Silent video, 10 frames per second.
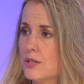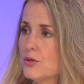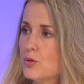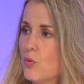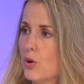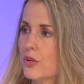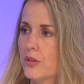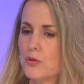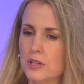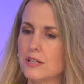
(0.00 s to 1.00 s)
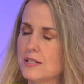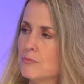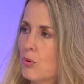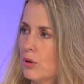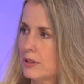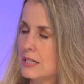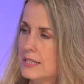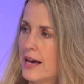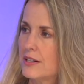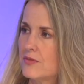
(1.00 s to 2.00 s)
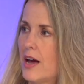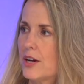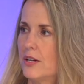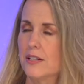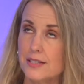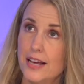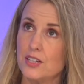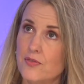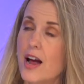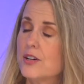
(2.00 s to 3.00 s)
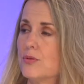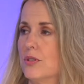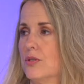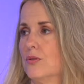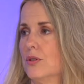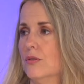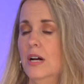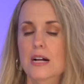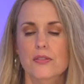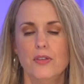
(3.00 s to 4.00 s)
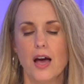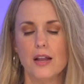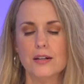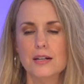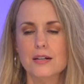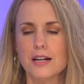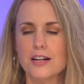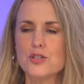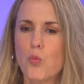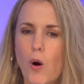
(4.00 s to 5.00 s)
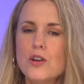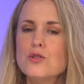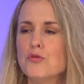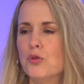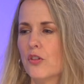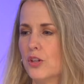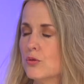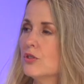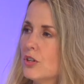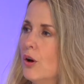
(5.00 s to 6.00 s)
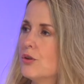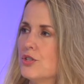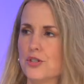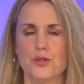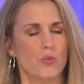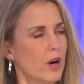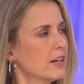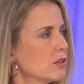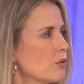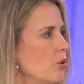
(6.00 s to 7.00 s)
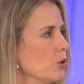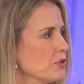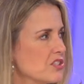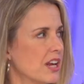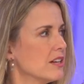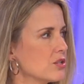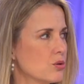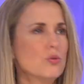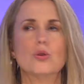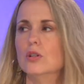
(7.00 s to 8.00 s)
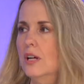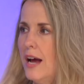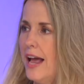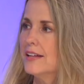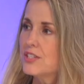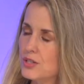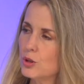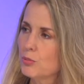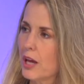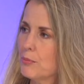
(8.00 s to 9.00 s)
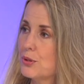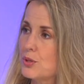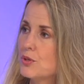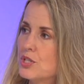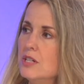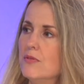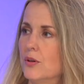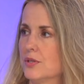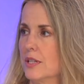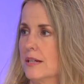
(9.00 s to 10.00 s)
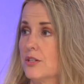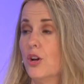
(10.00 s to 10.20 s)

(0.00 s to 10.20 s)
still do work that you think is important and satisfactory to you, then it's wonderful that you can go to just a regular old state school and still be able to achieve those things. You